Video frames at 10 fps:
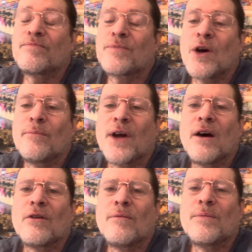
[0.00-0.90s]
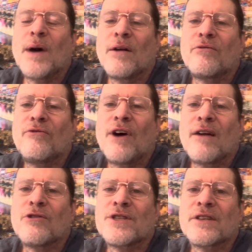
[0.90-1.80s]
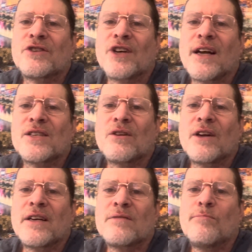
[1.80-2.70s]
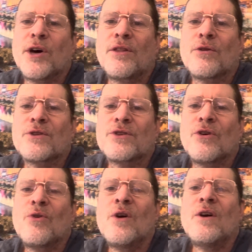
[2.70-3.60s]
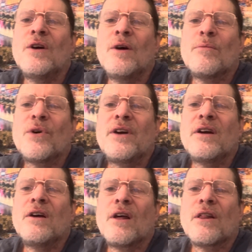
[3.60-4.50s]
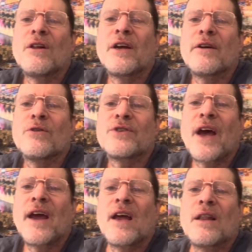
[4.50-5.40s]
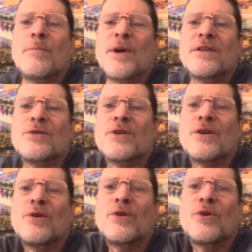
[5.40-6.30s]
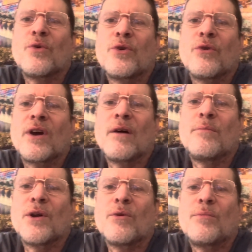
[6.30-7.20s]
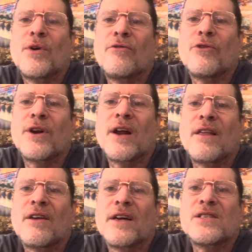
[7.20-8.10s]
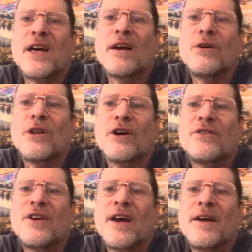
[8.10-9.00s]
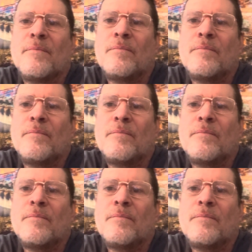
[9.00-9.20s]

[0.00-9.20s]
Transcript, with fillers: come down to about five or six shots the last month or so. Play the Lakers and the Pacers under the total. Your complimentary play for today. Thanks and good luck today.